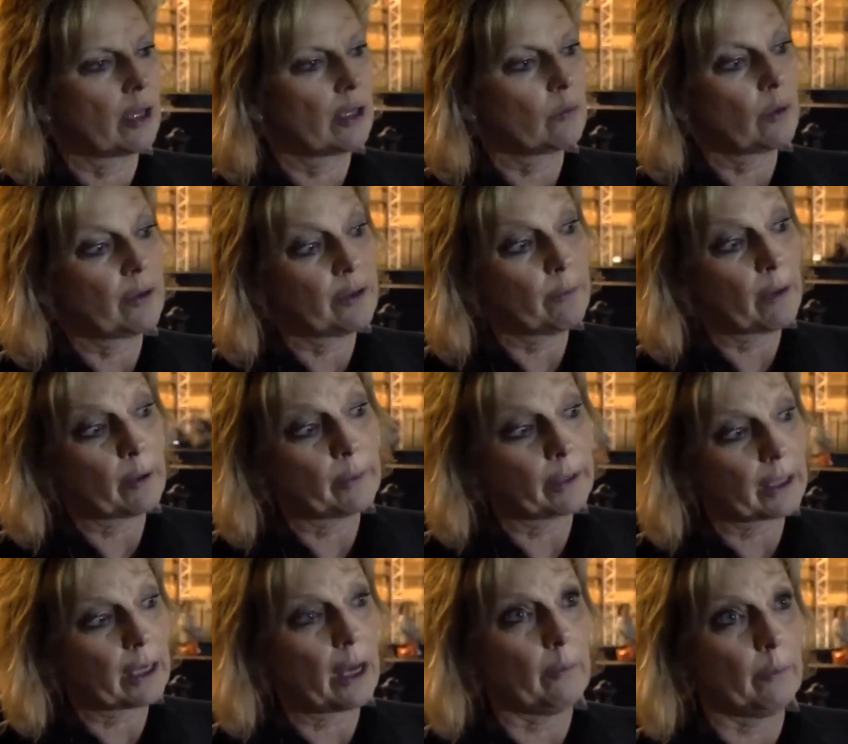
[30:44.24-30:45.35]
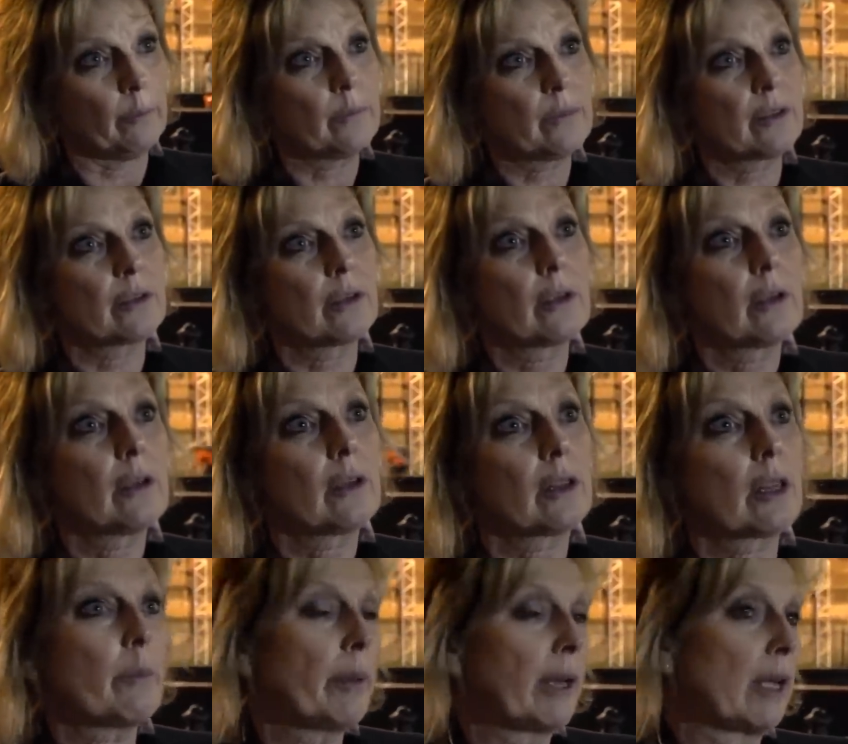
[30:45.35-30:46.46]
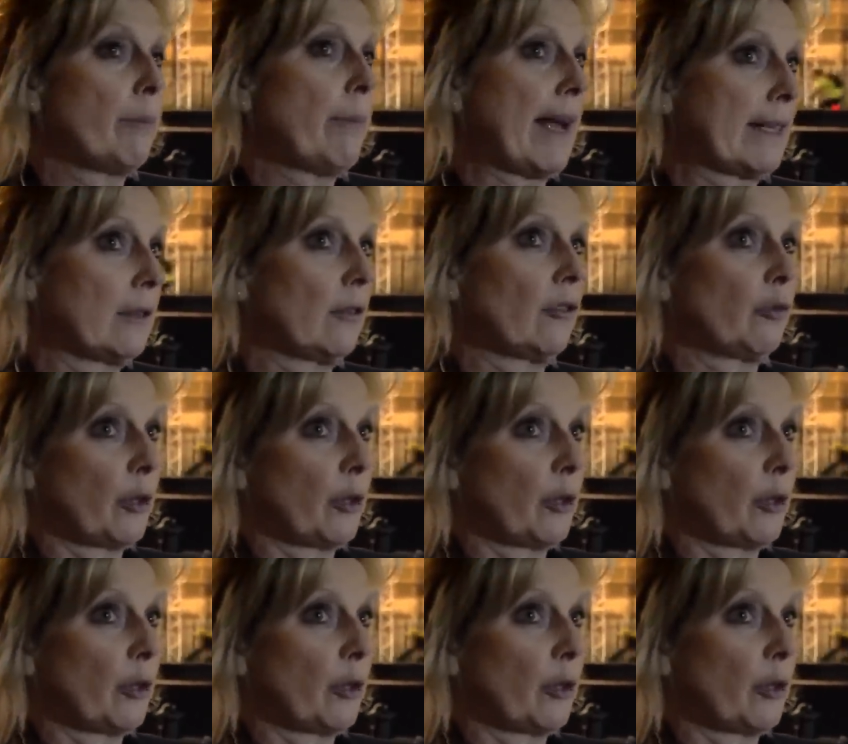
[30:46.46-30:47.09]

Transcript: that when the moment comes, the bigger battles,